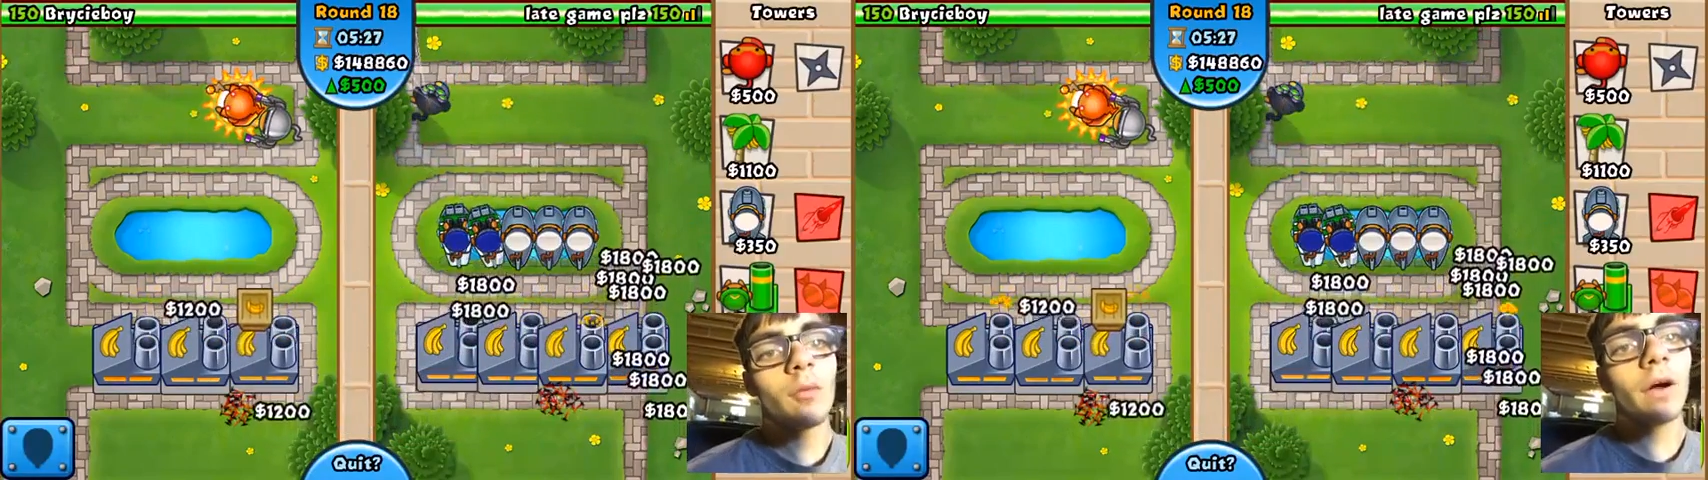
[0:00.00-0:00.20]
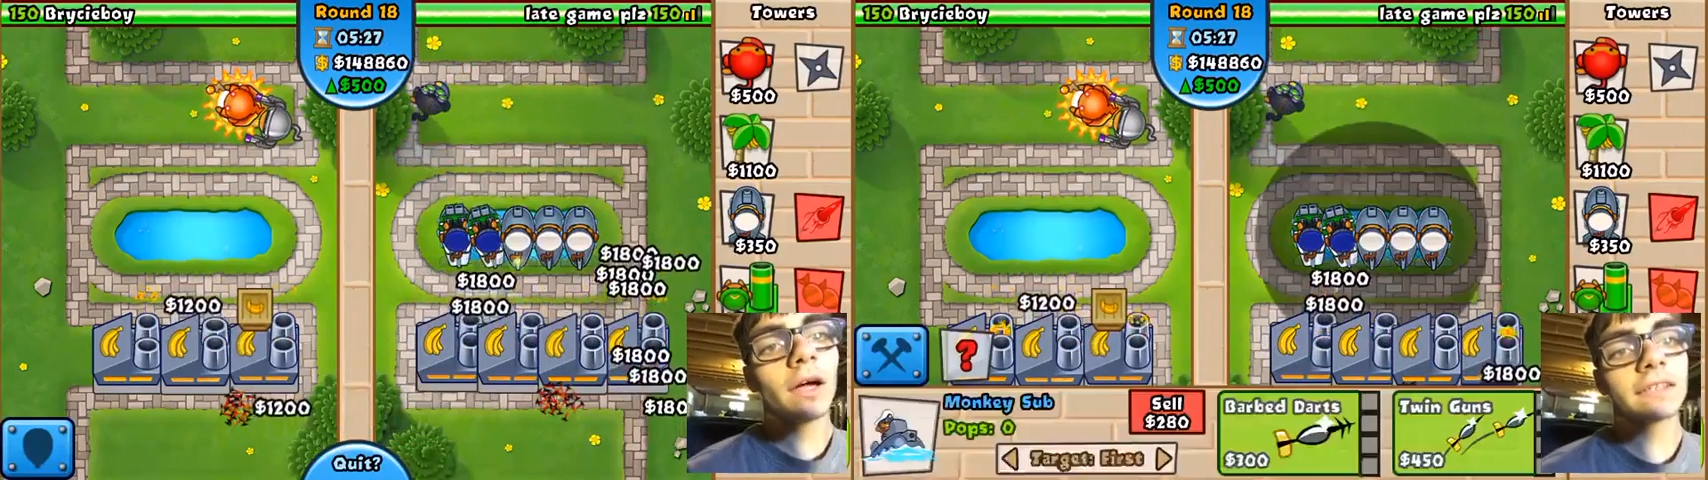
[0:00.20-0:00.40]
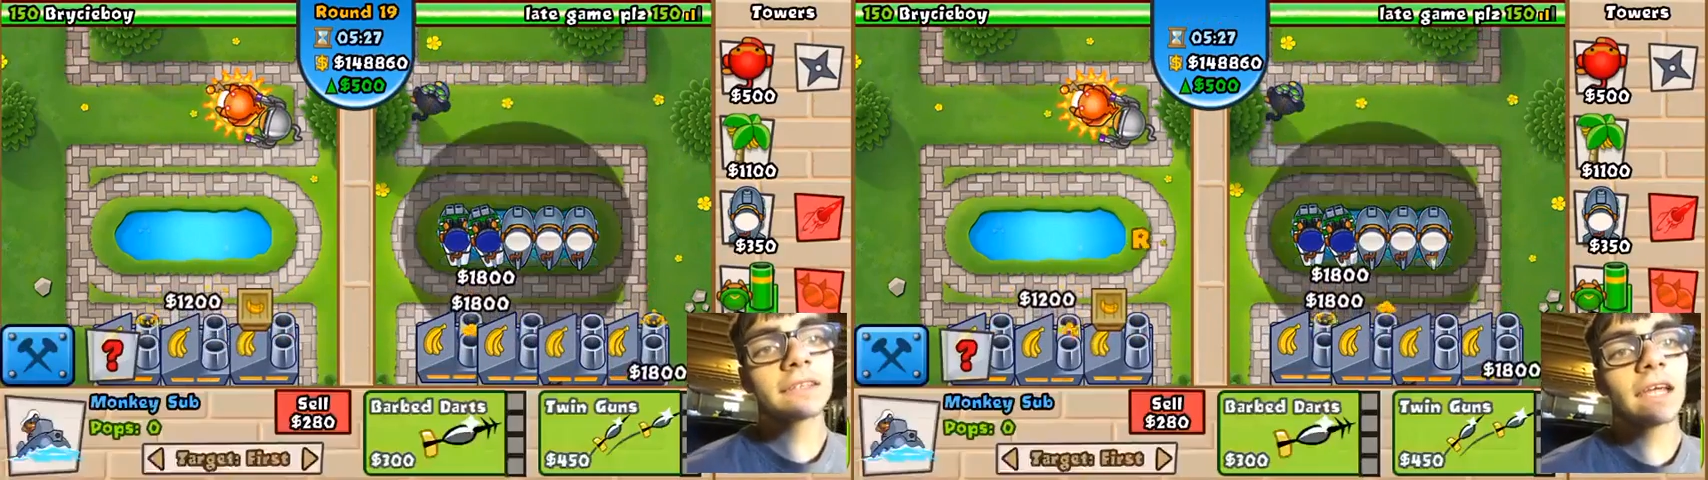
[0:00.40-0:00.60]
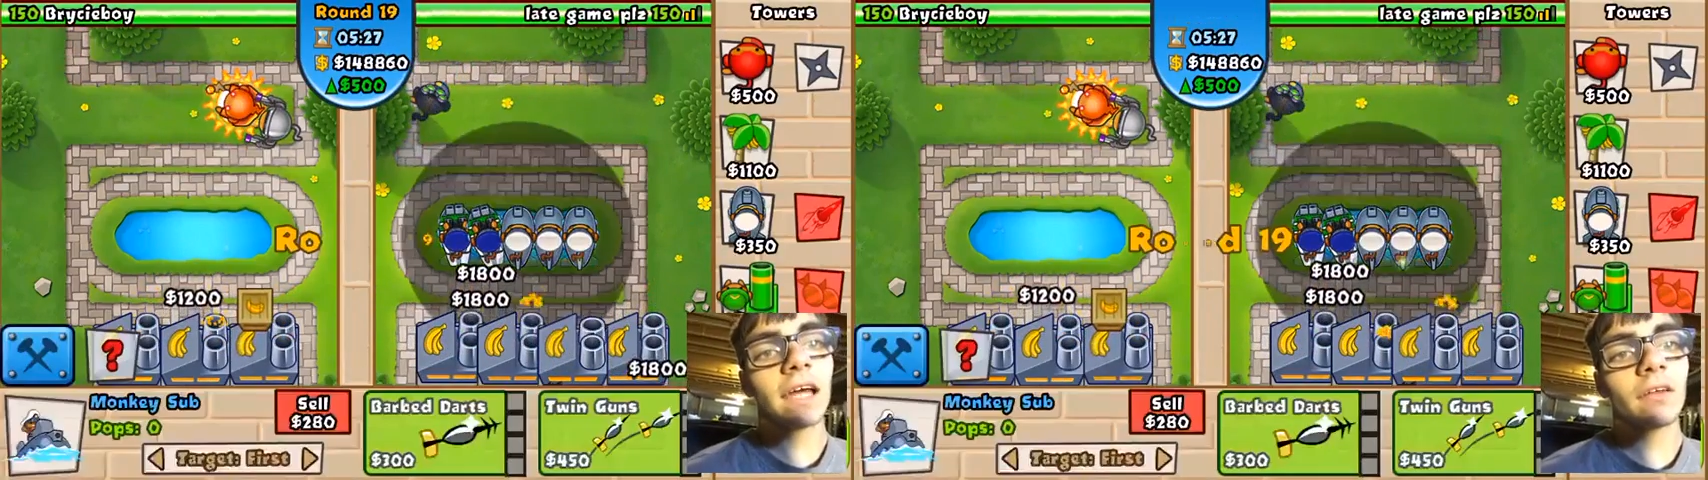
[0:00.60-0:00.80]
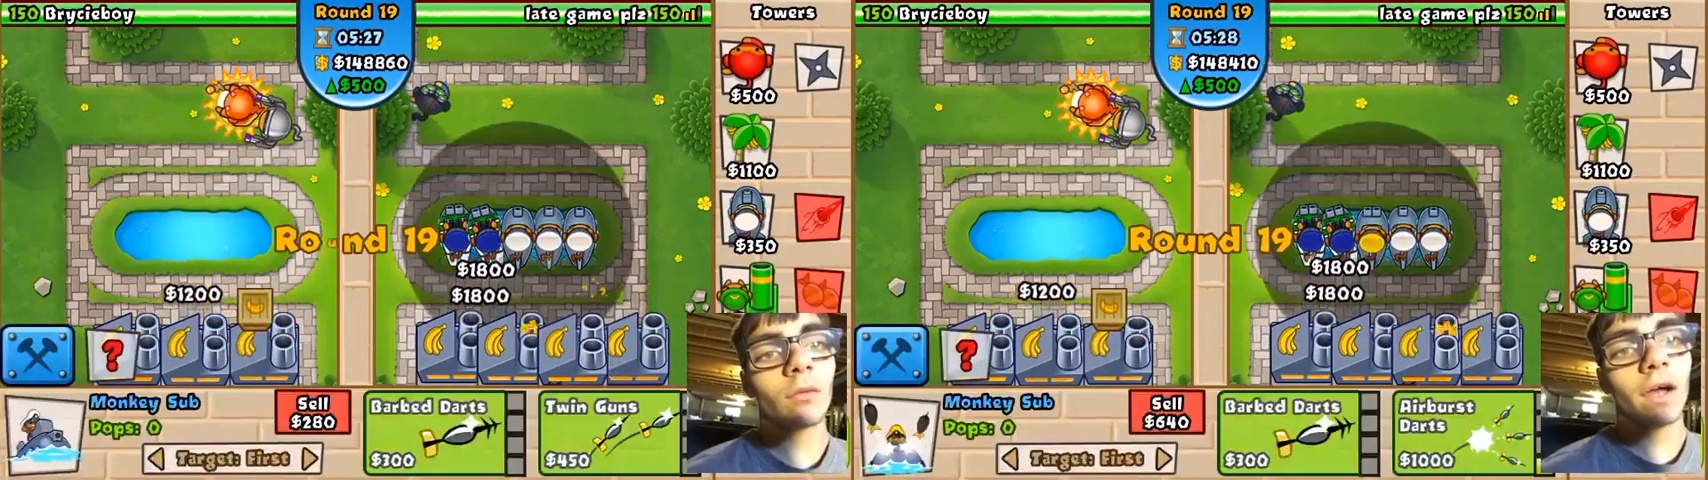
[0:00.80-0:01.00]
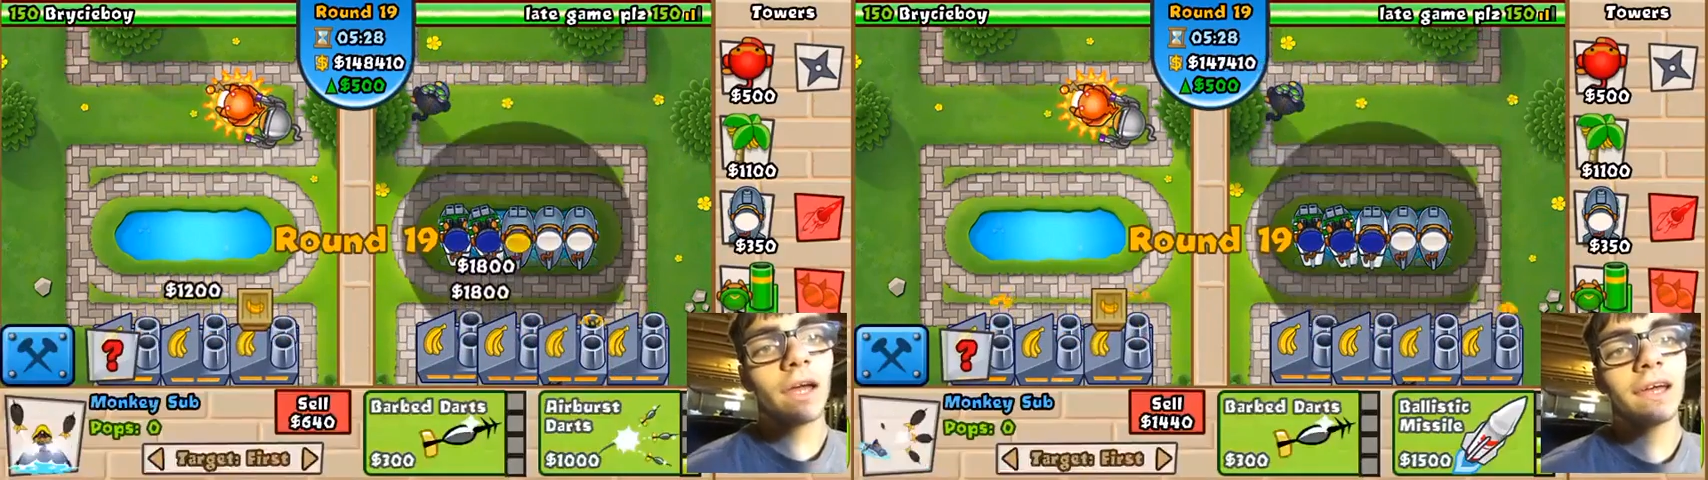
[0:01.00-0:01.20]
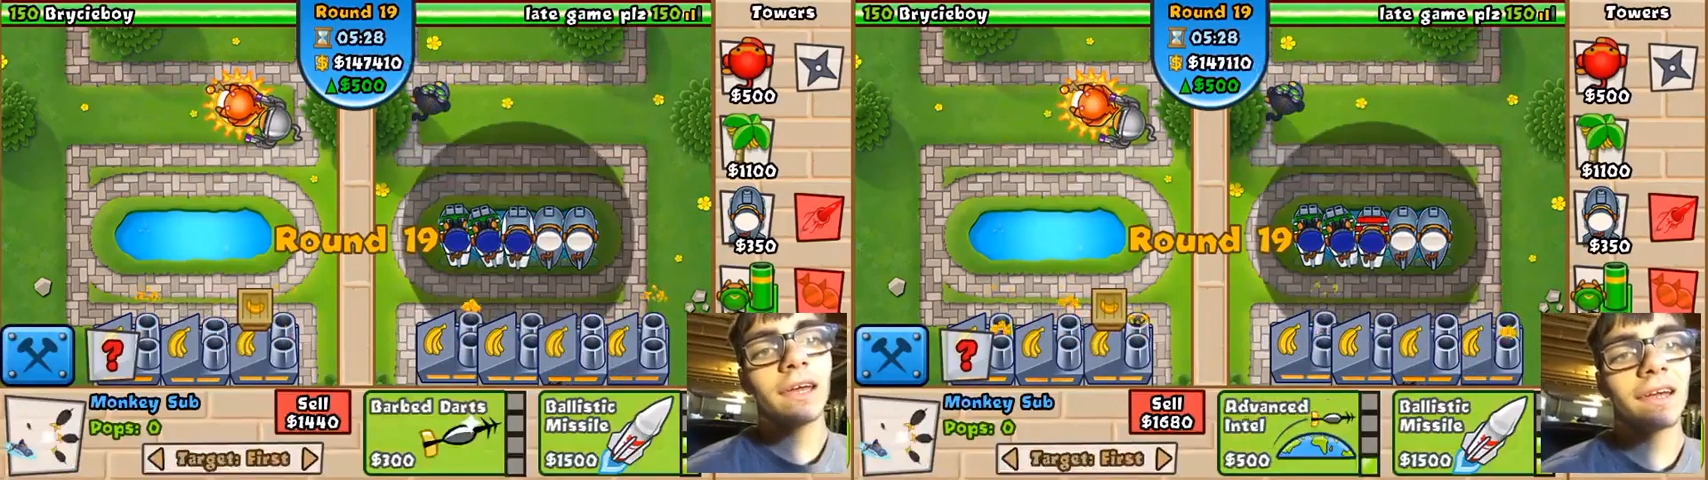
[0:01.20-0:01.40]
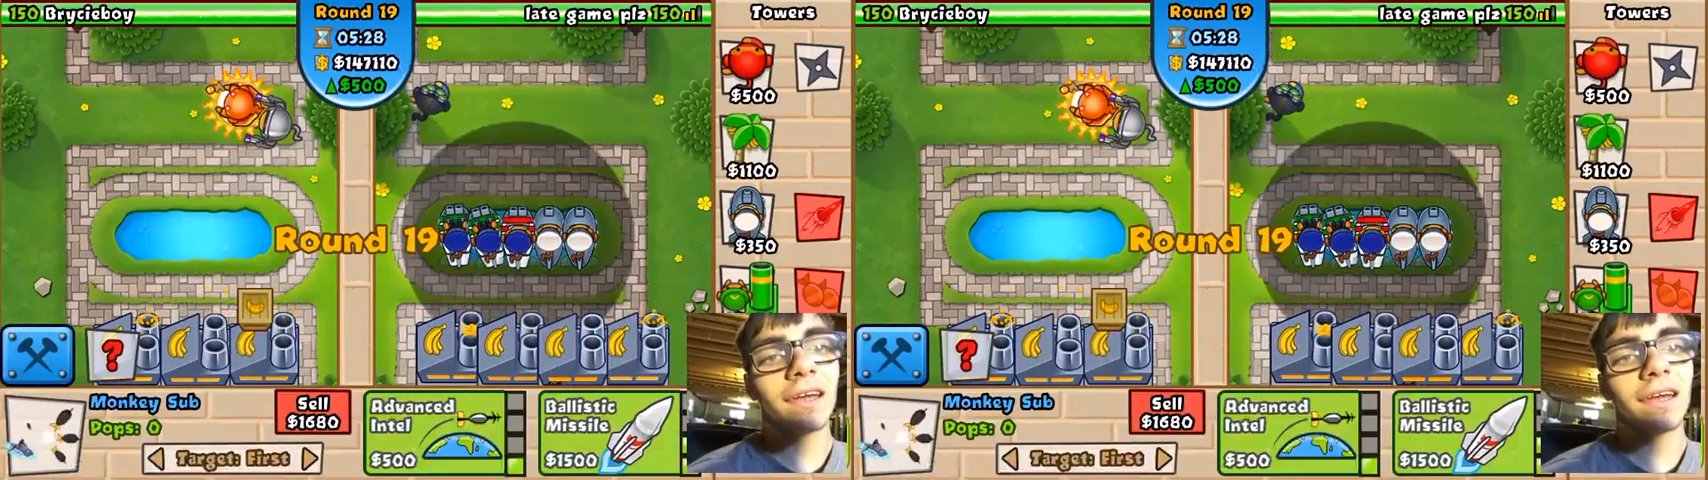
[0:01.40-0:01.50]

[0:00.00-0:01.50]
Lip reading: boxes, get out of the way.